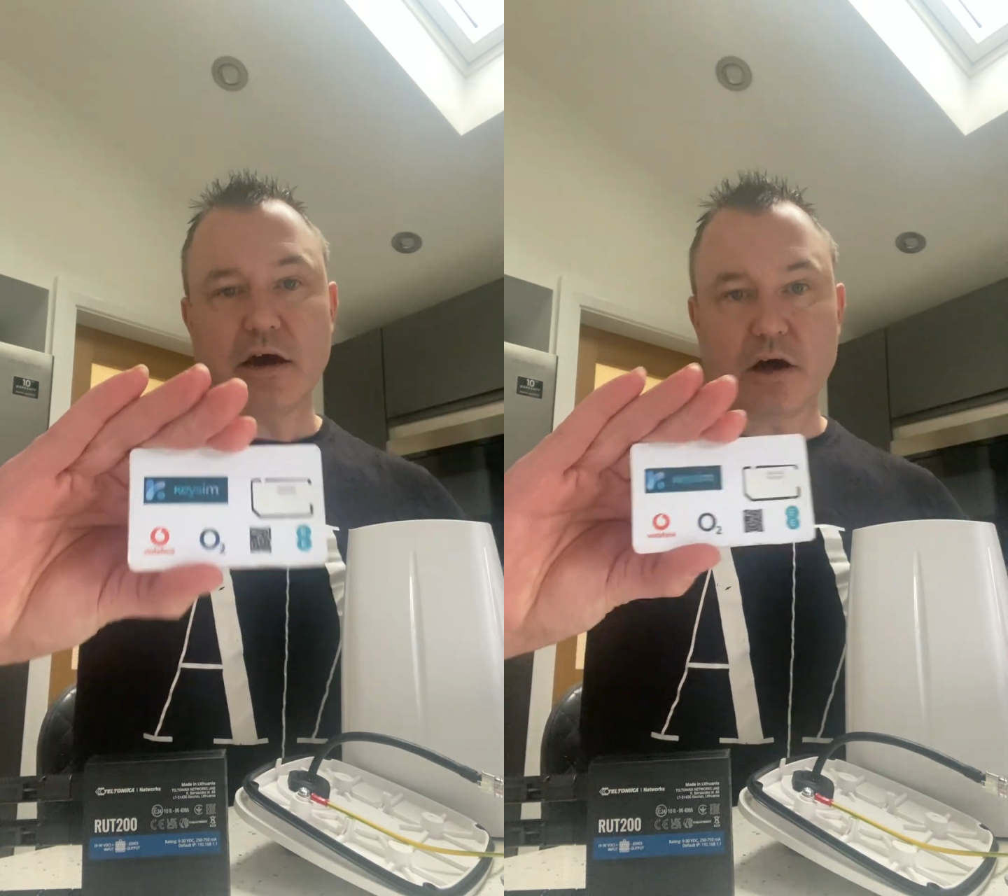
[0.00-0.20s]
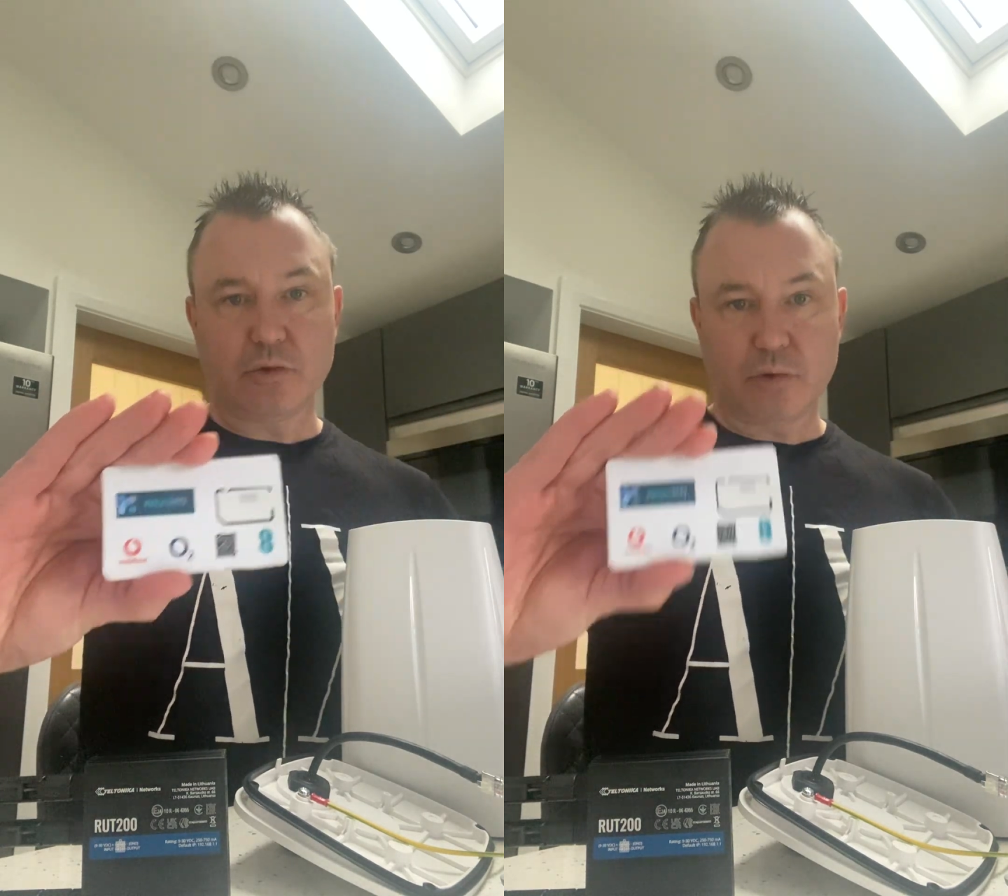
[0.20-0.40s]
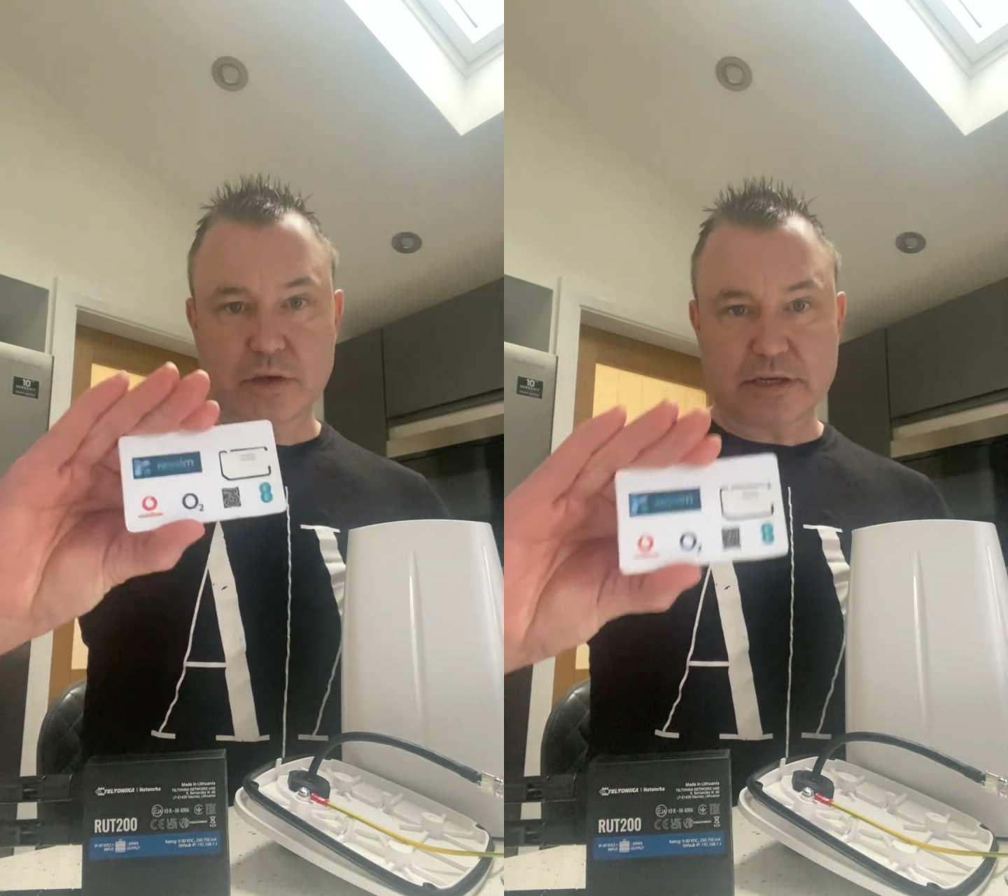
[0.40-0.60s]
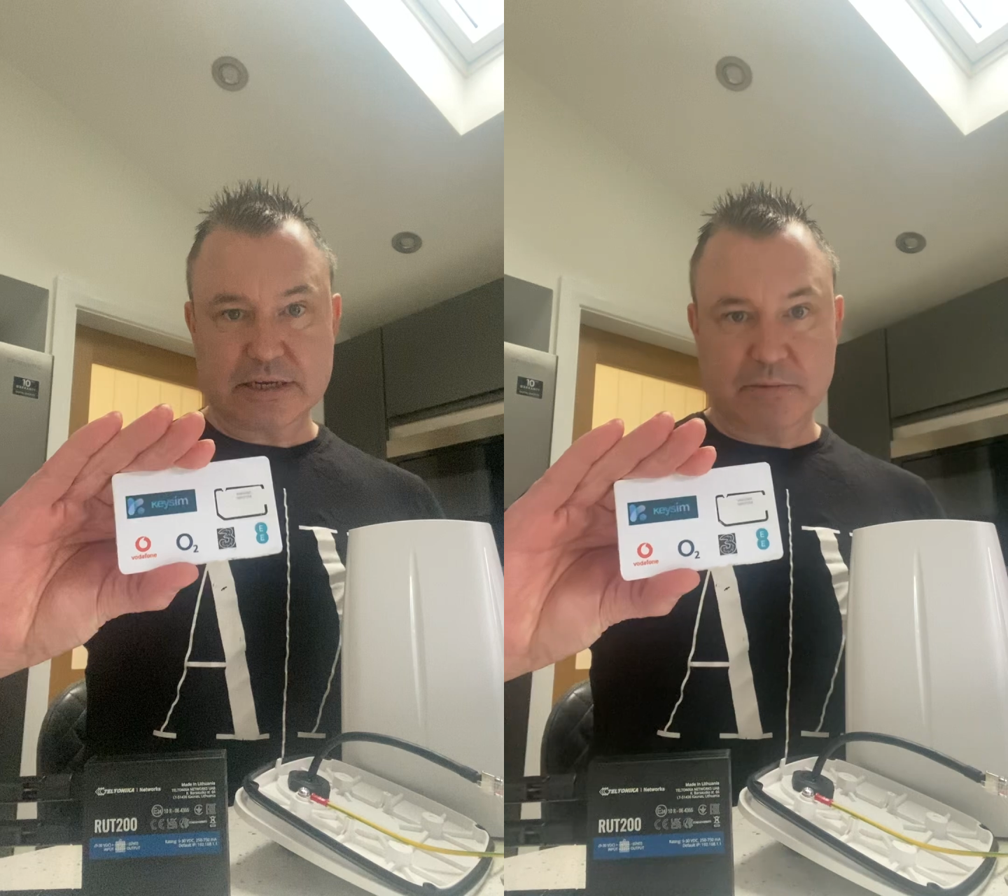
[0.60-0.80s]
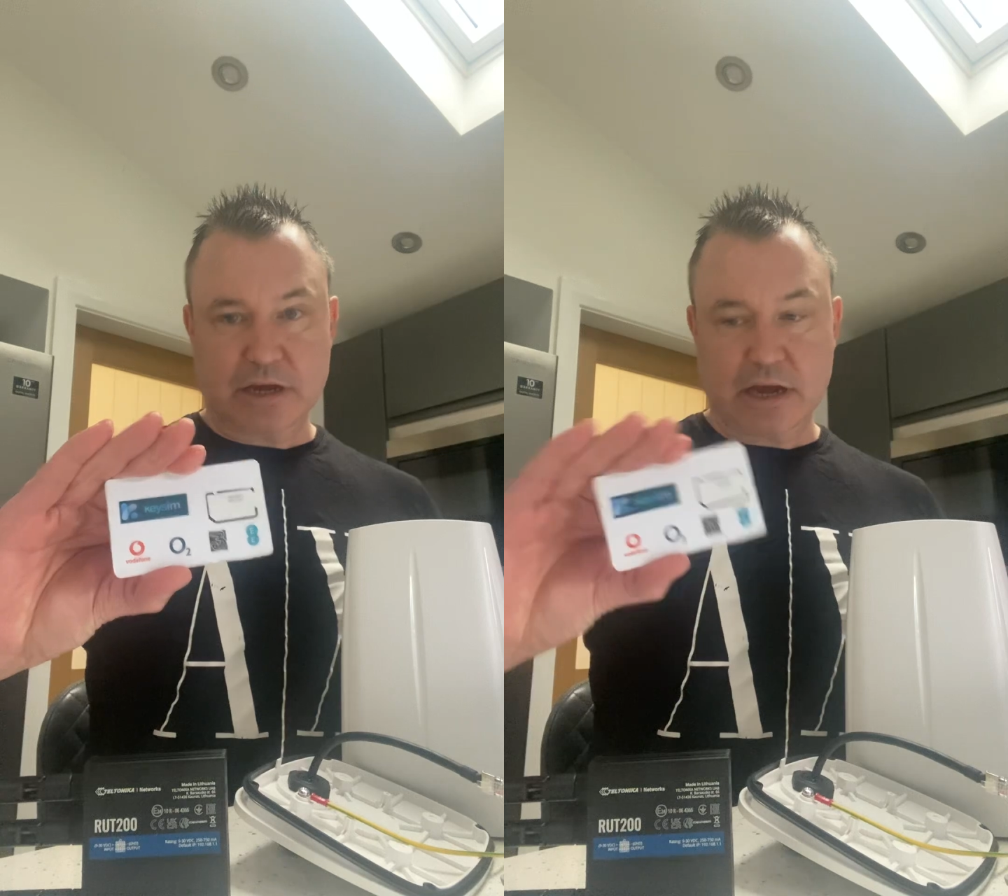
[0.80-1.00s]
on one
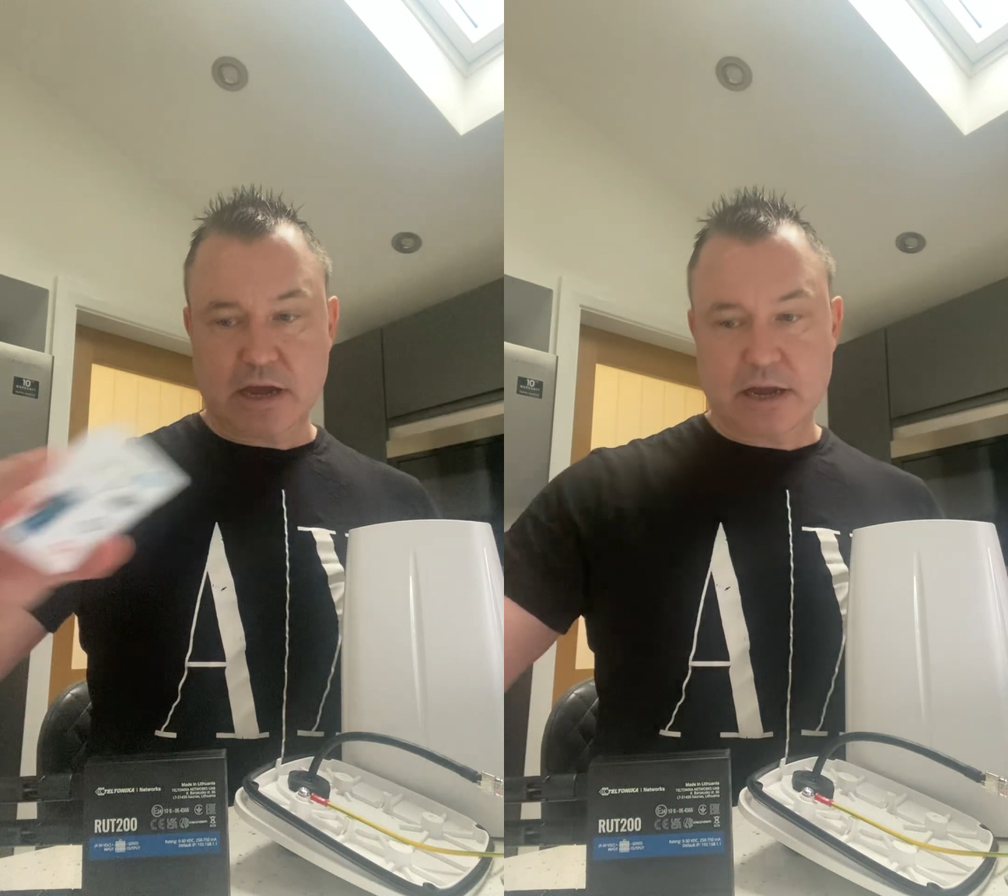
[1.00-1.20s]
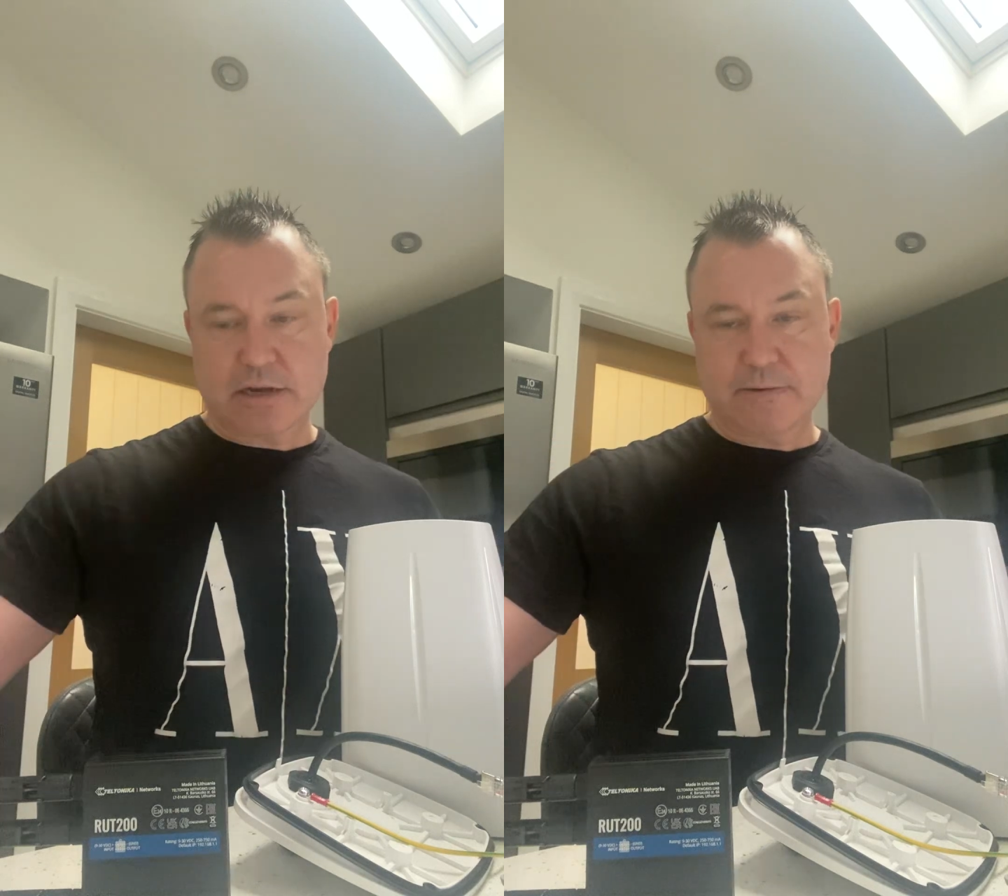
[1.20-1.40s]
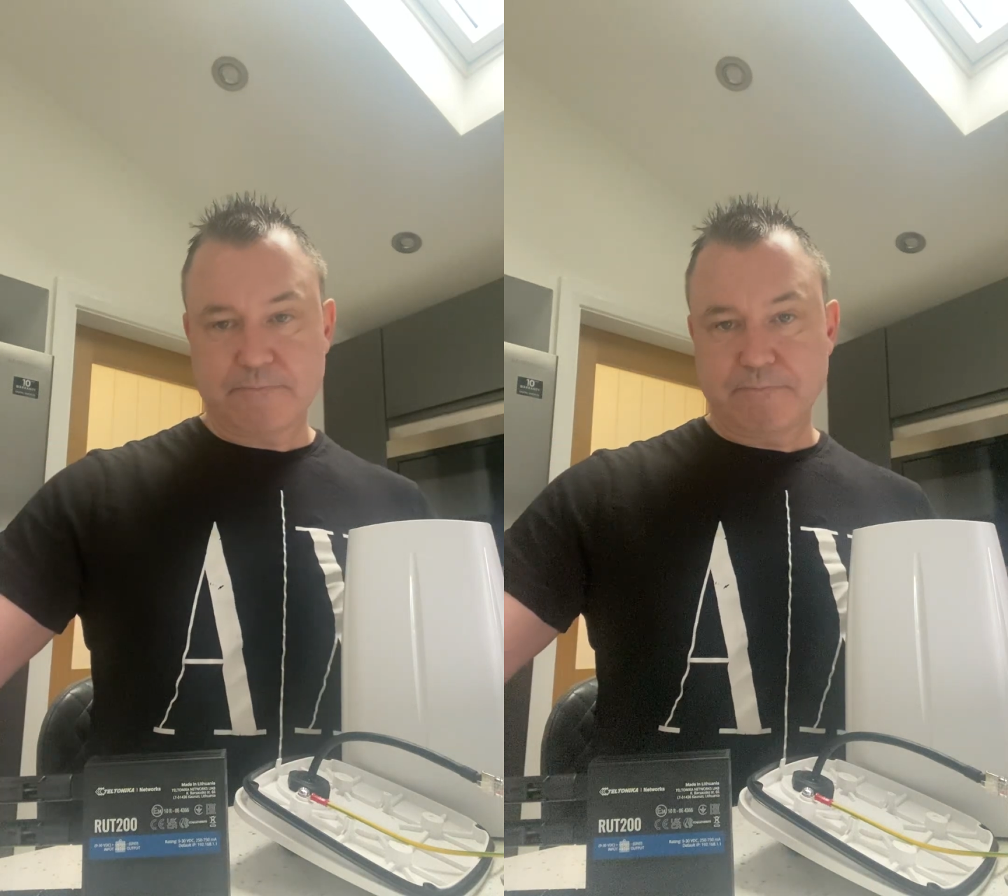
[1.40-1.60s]
SIM card